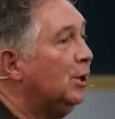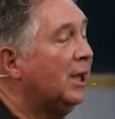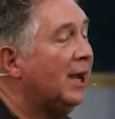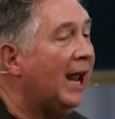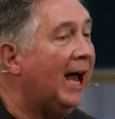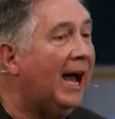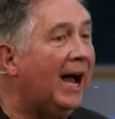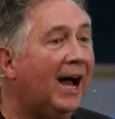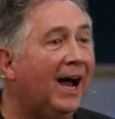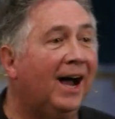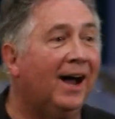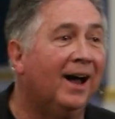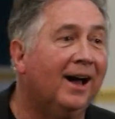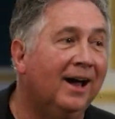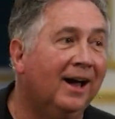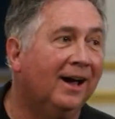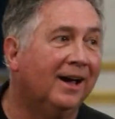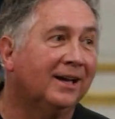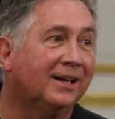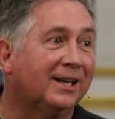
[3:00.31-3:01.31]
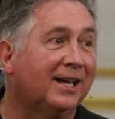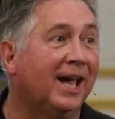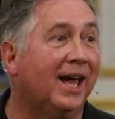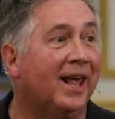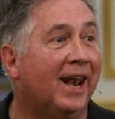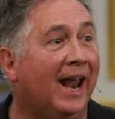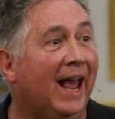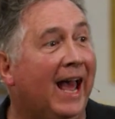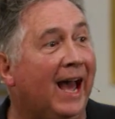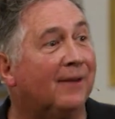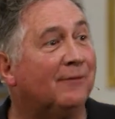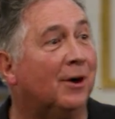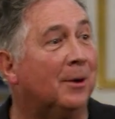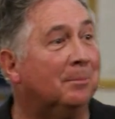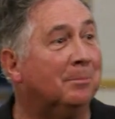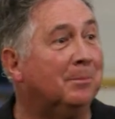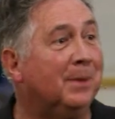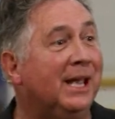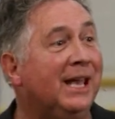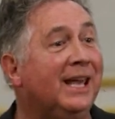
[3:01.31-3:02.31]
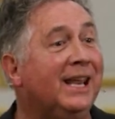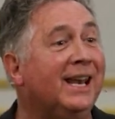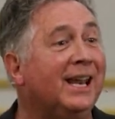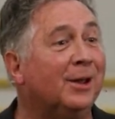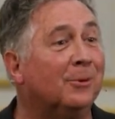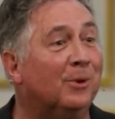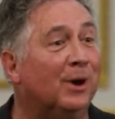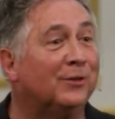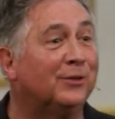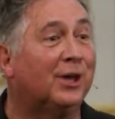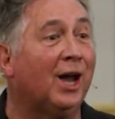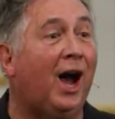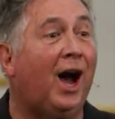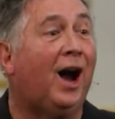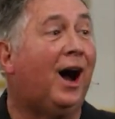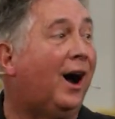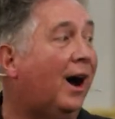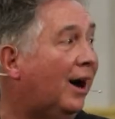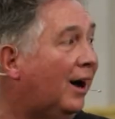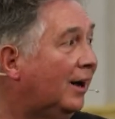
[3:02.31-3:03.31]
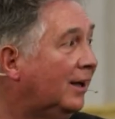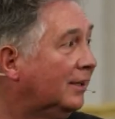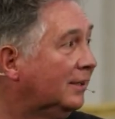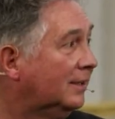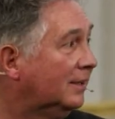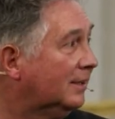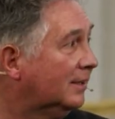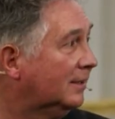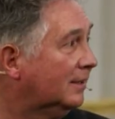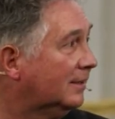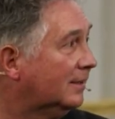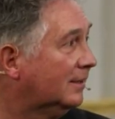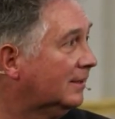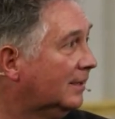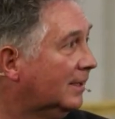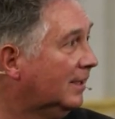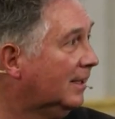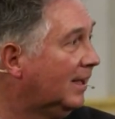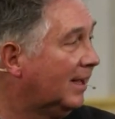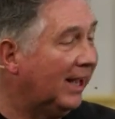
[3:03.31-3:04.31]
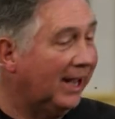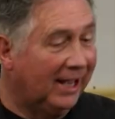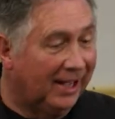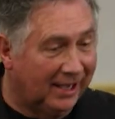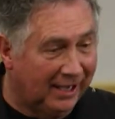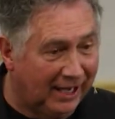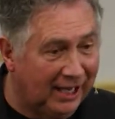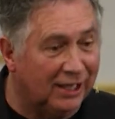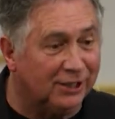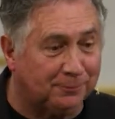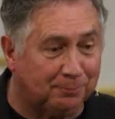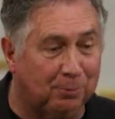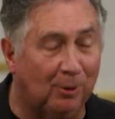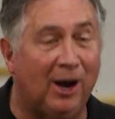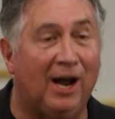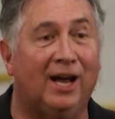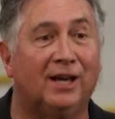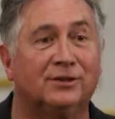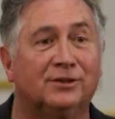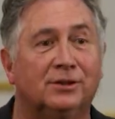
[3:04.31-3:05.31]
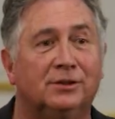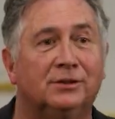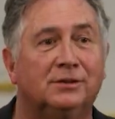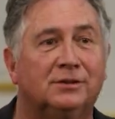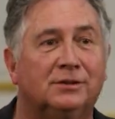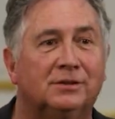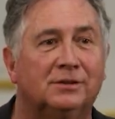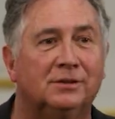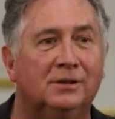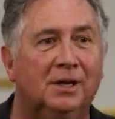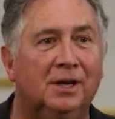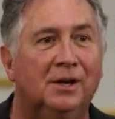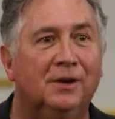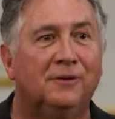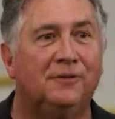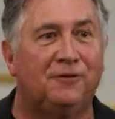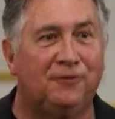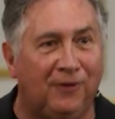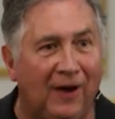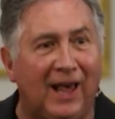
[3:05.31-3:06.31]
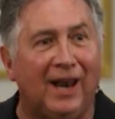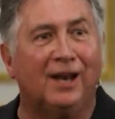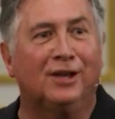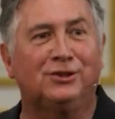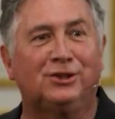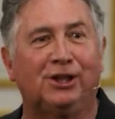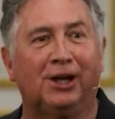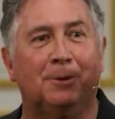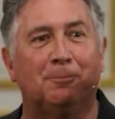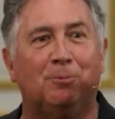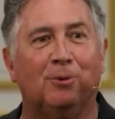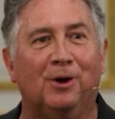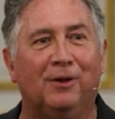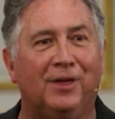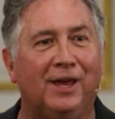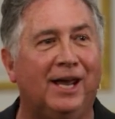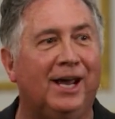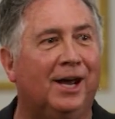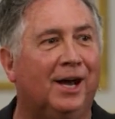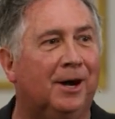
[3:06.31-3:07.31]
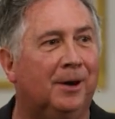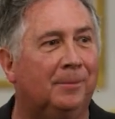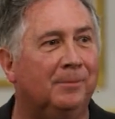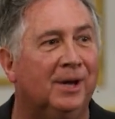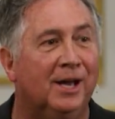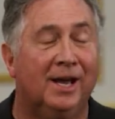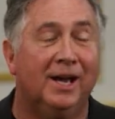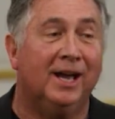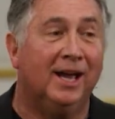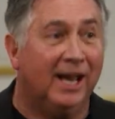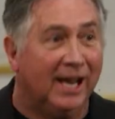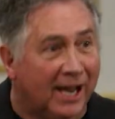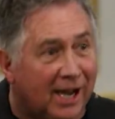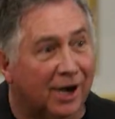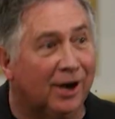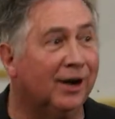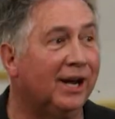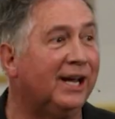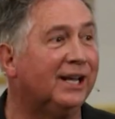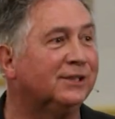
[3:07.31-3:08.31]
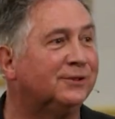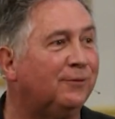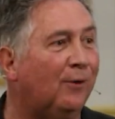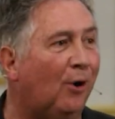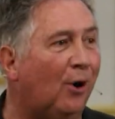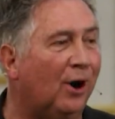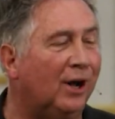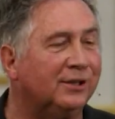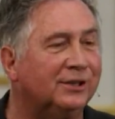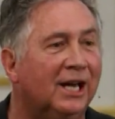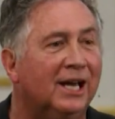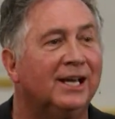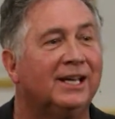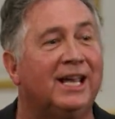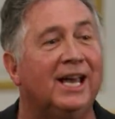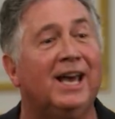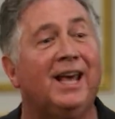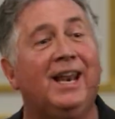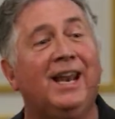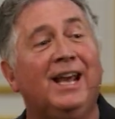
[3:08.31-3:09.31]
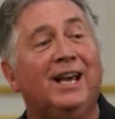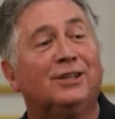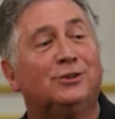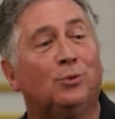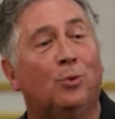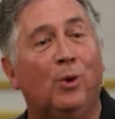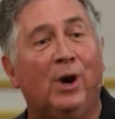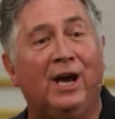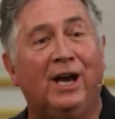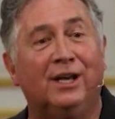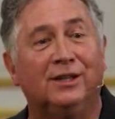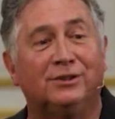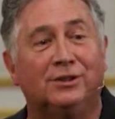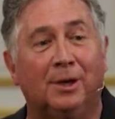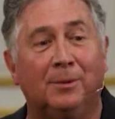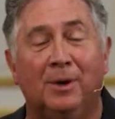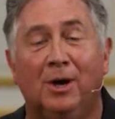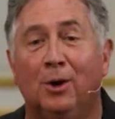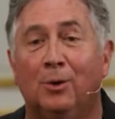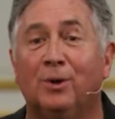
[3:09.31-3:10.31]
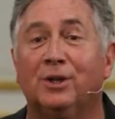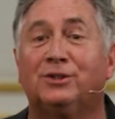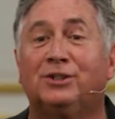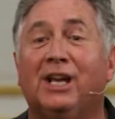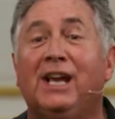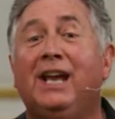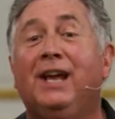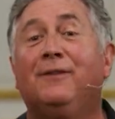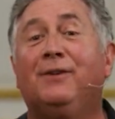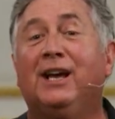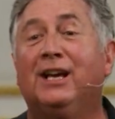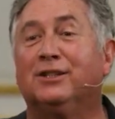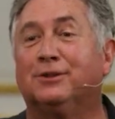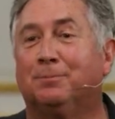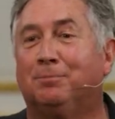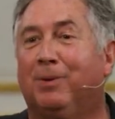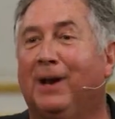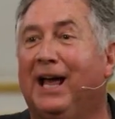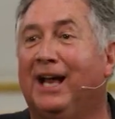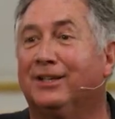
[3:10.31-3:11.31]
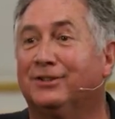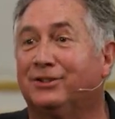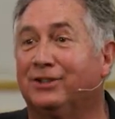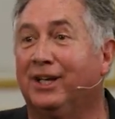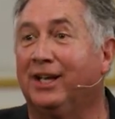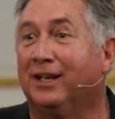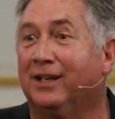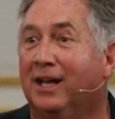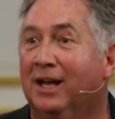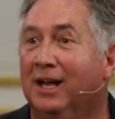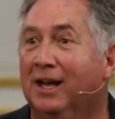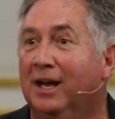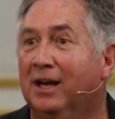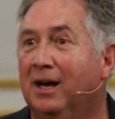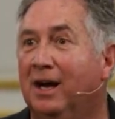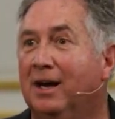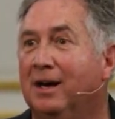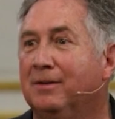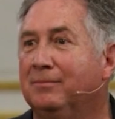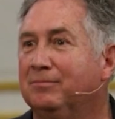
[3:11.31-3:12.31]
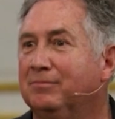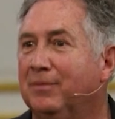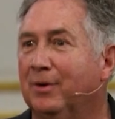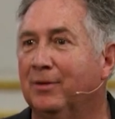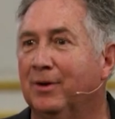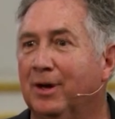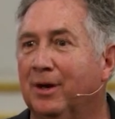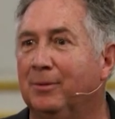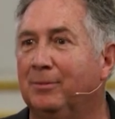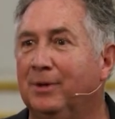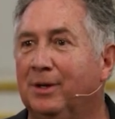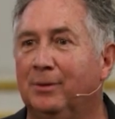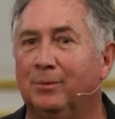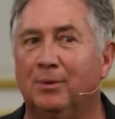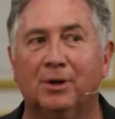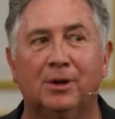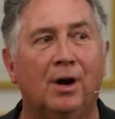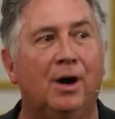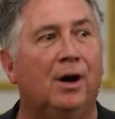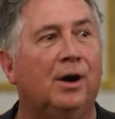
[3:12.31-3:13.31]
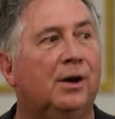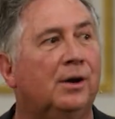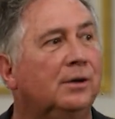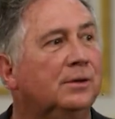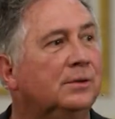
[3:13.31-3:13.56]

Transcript: and I can have a meeting with God in his presence fellowship with Him, hear His voice, get His wisdom, receive His blessing. Let him meet with God.